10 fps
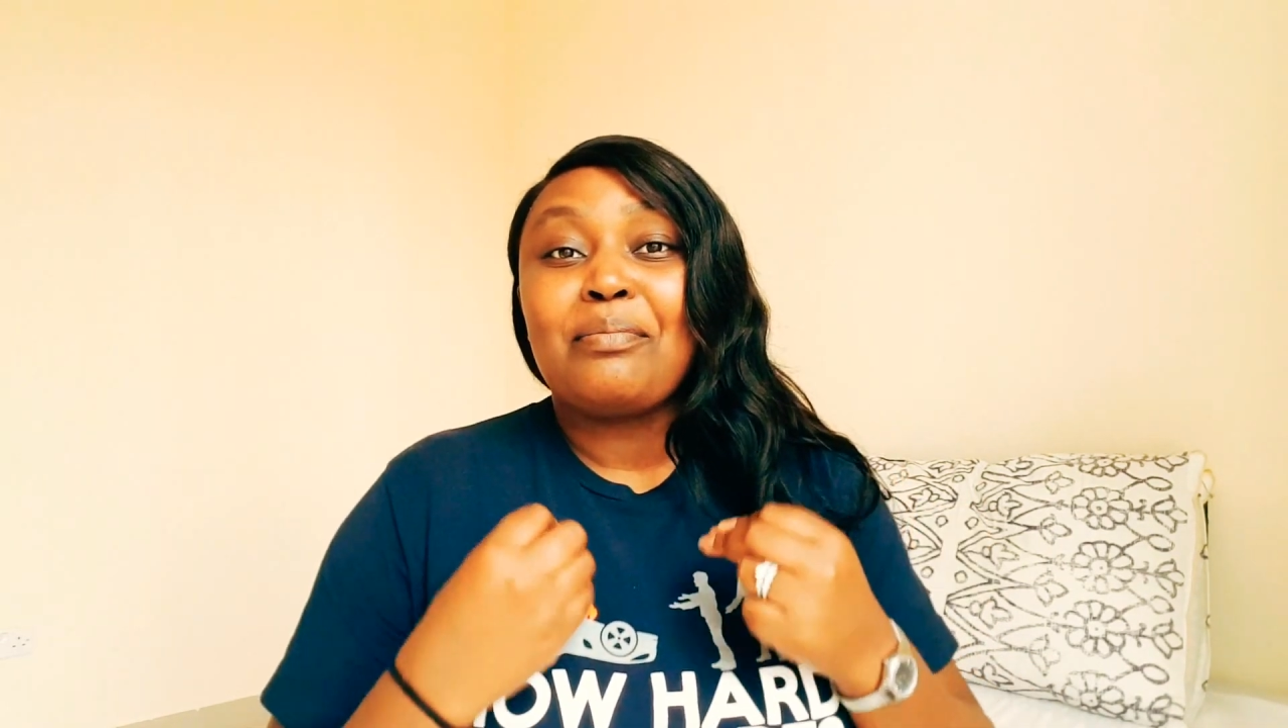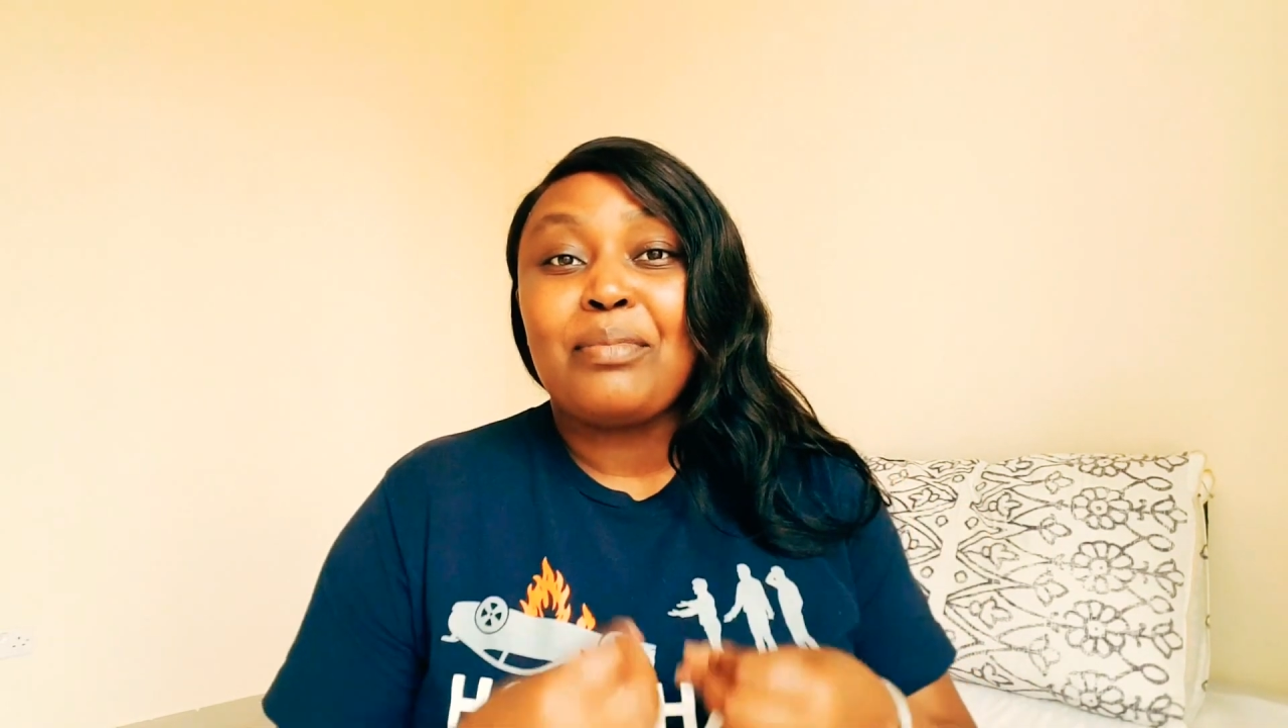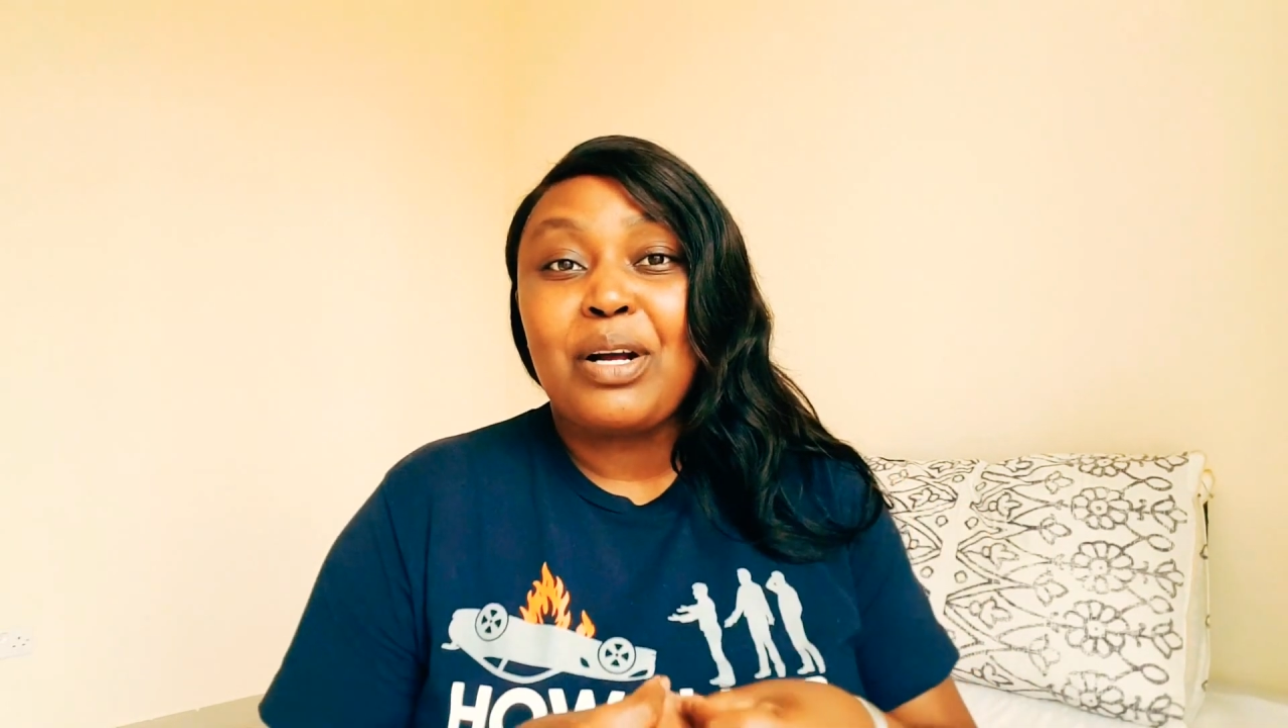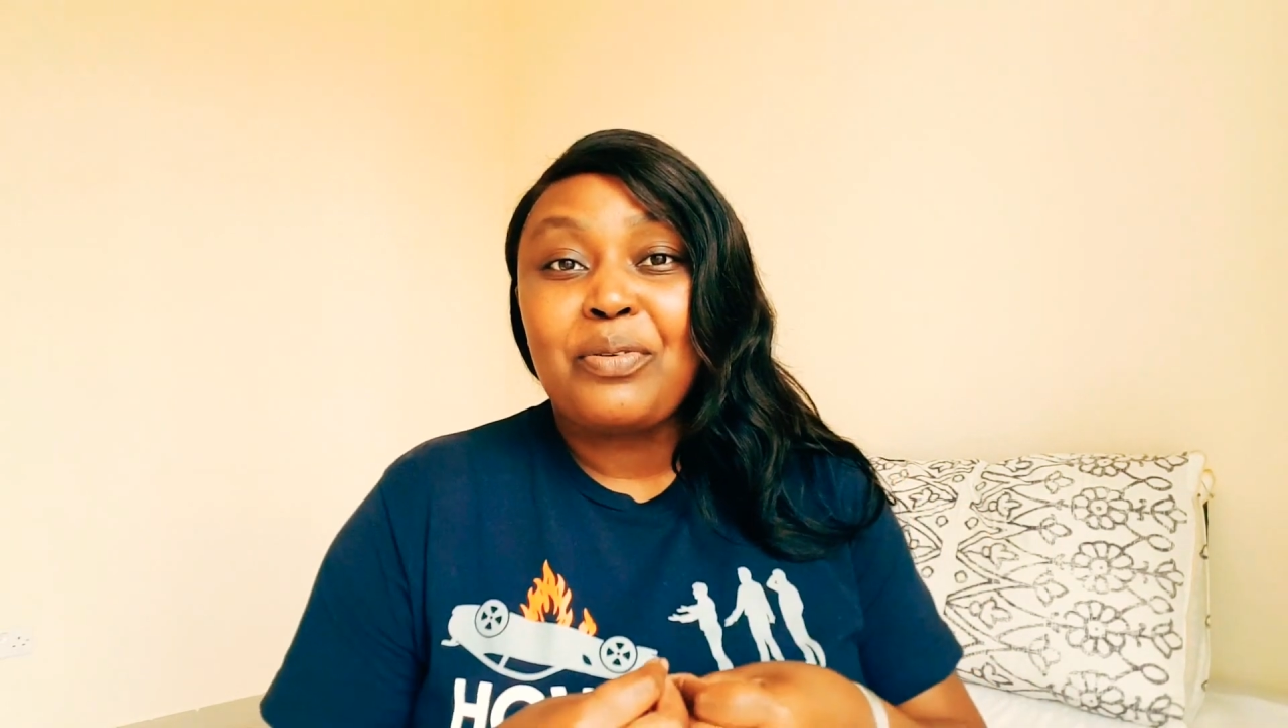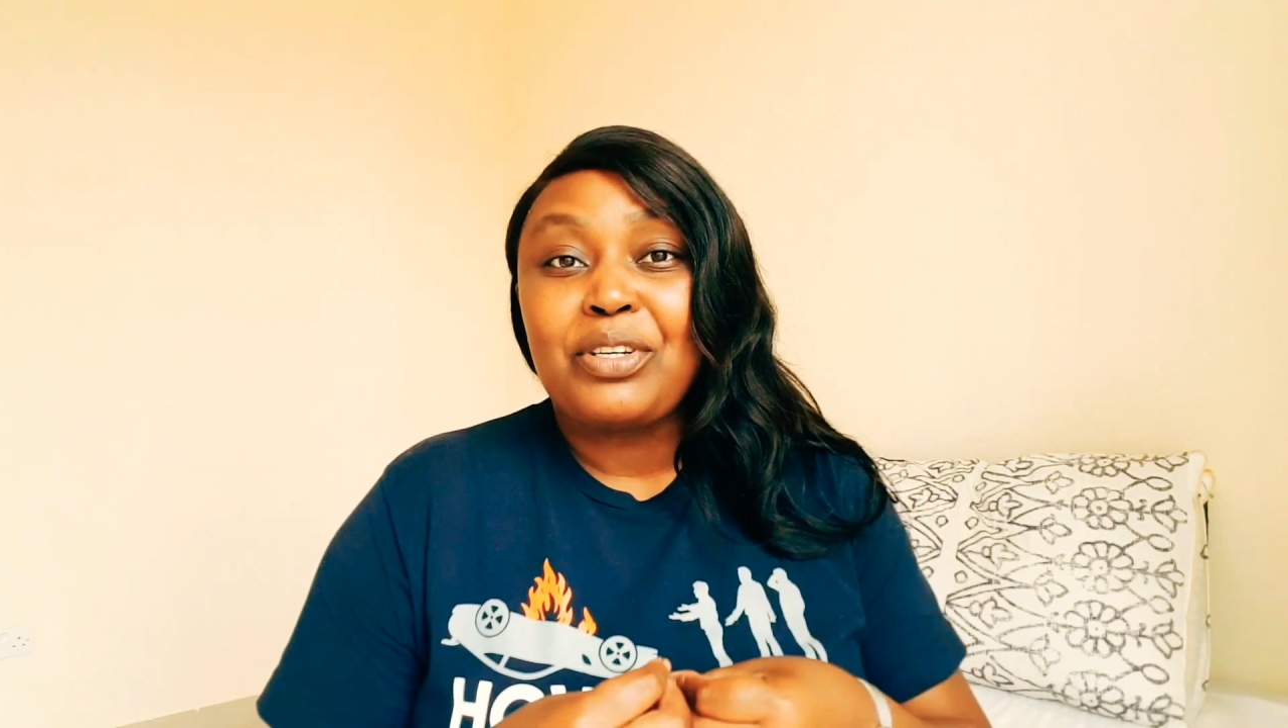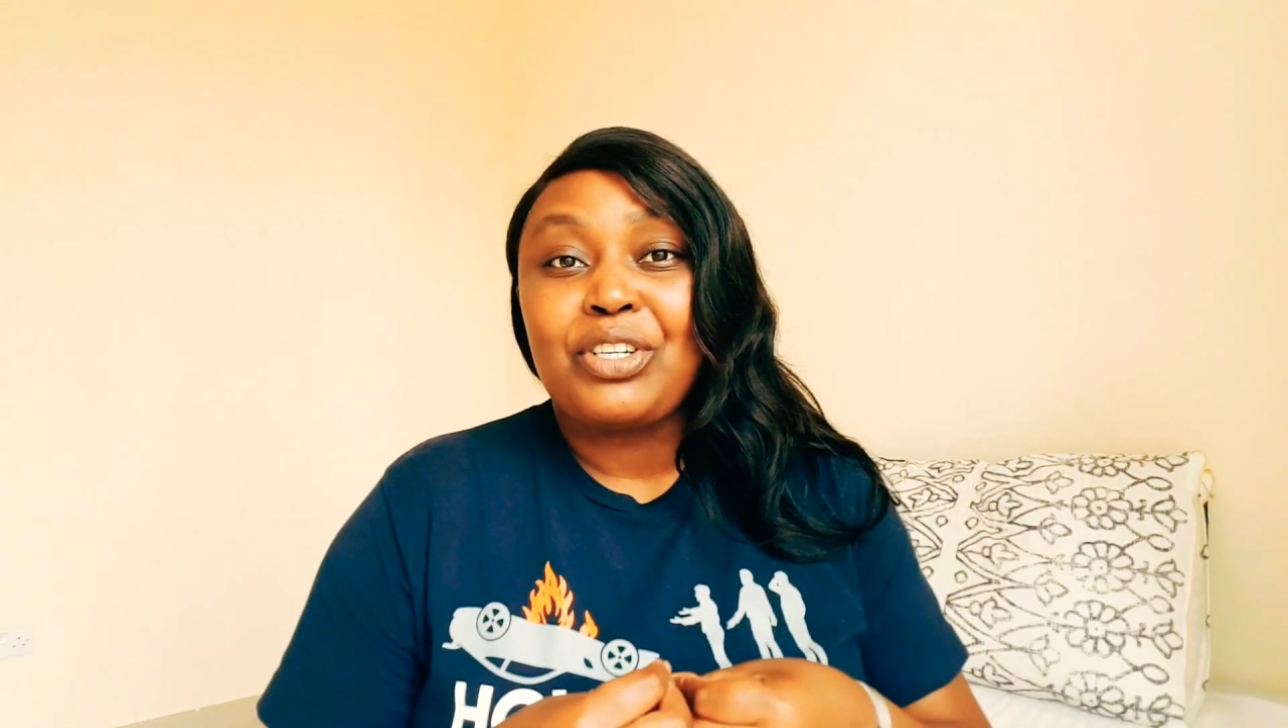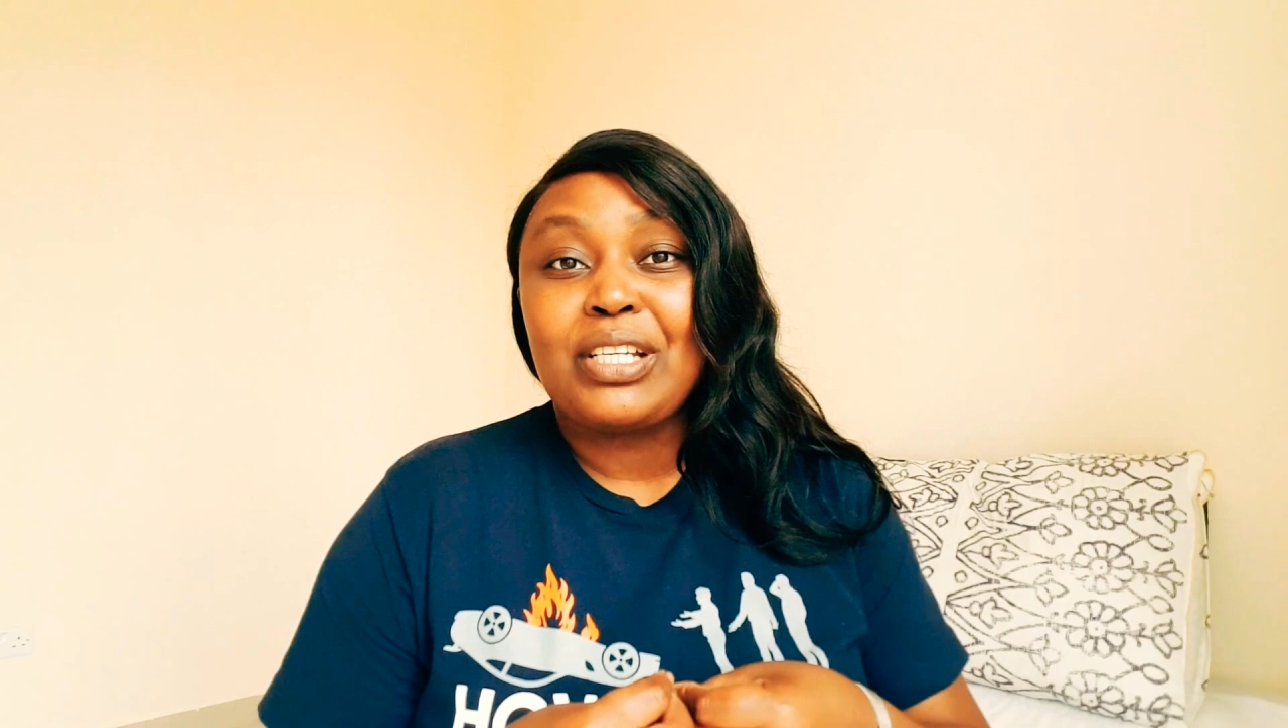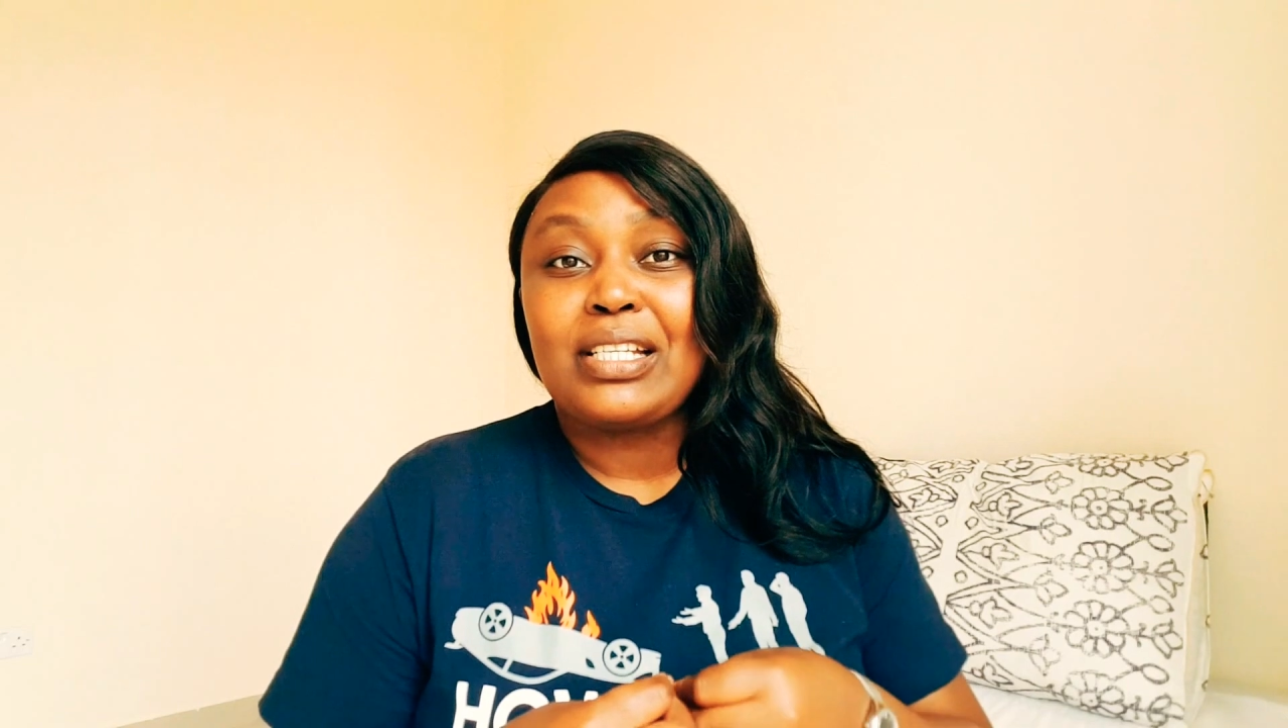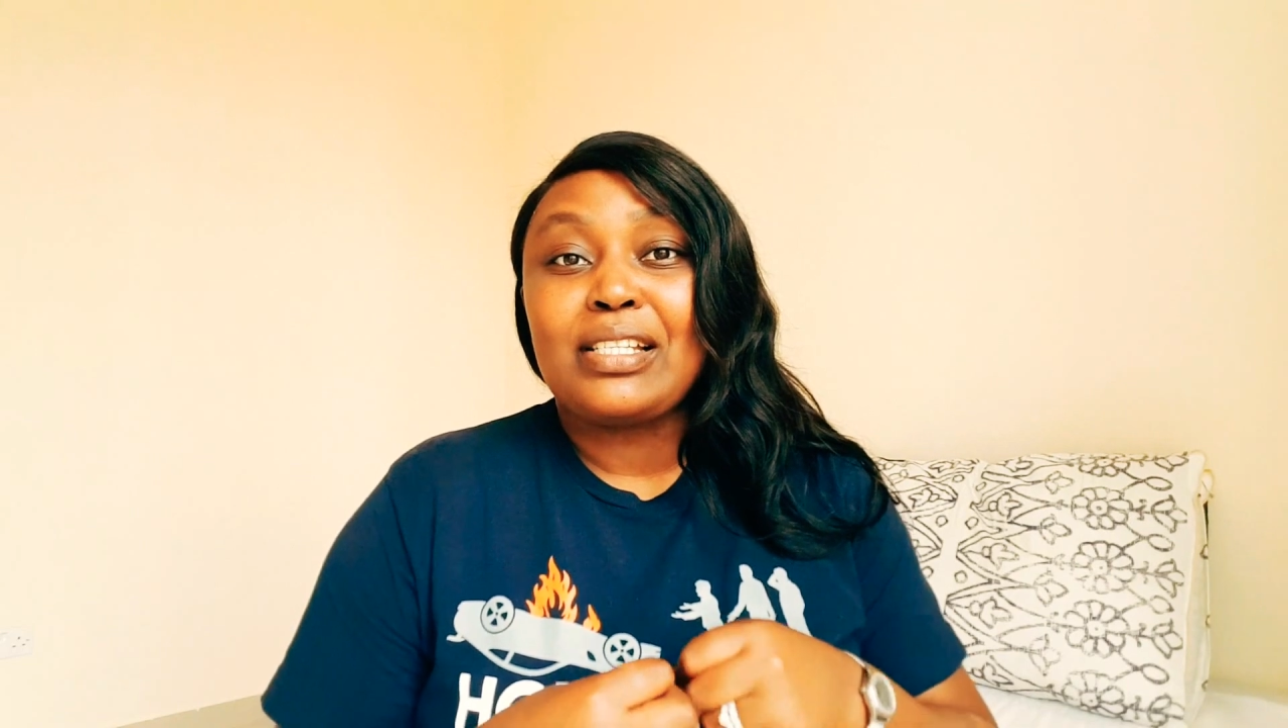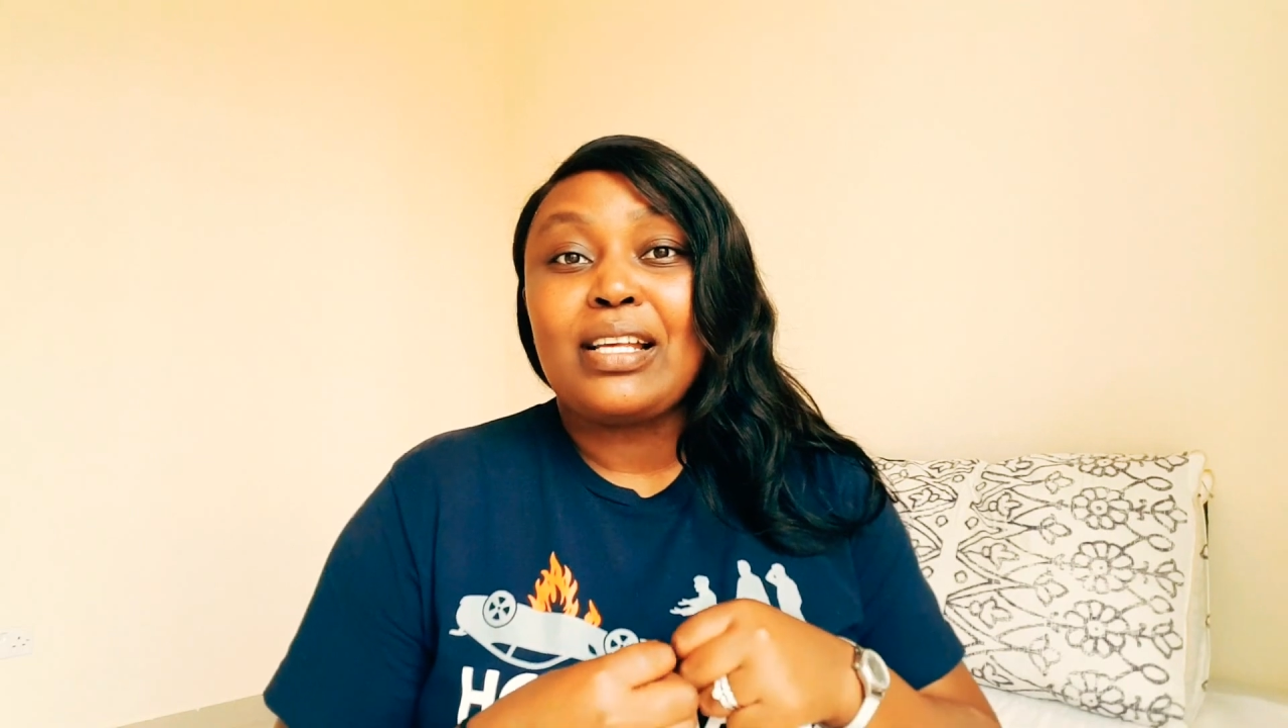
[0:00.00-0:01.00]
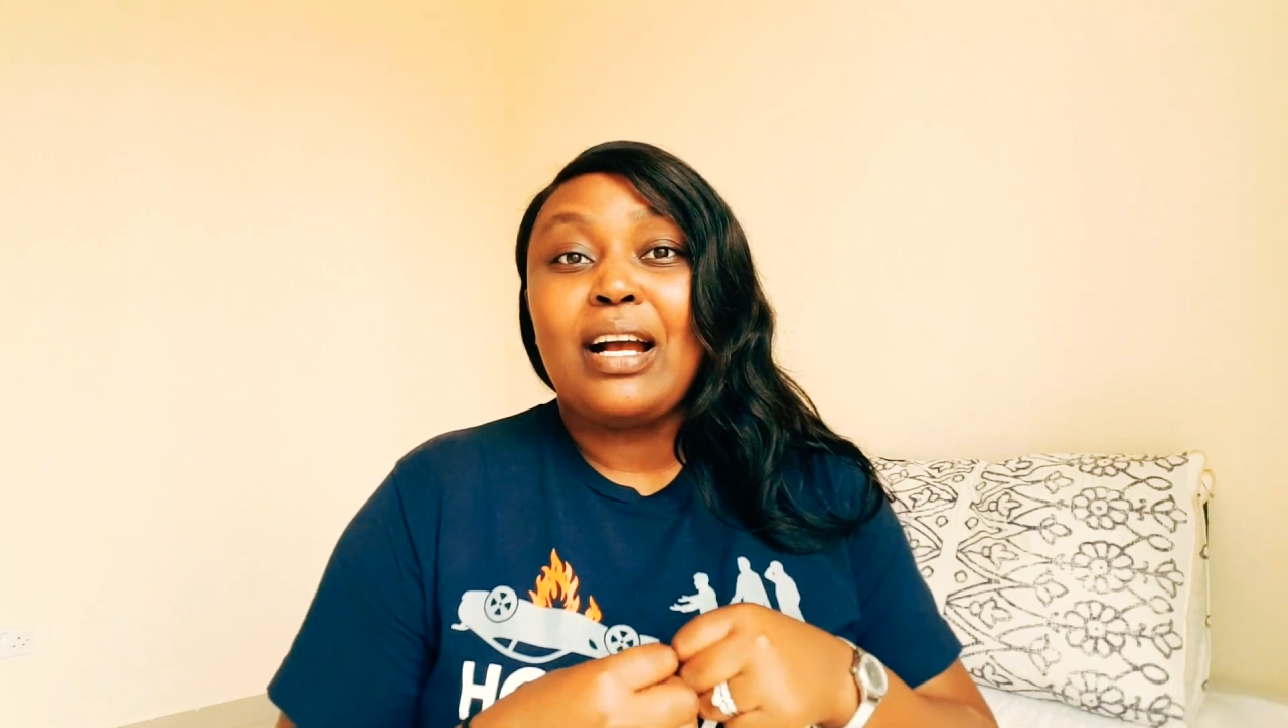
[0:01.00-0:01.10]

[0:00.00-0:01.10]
marriages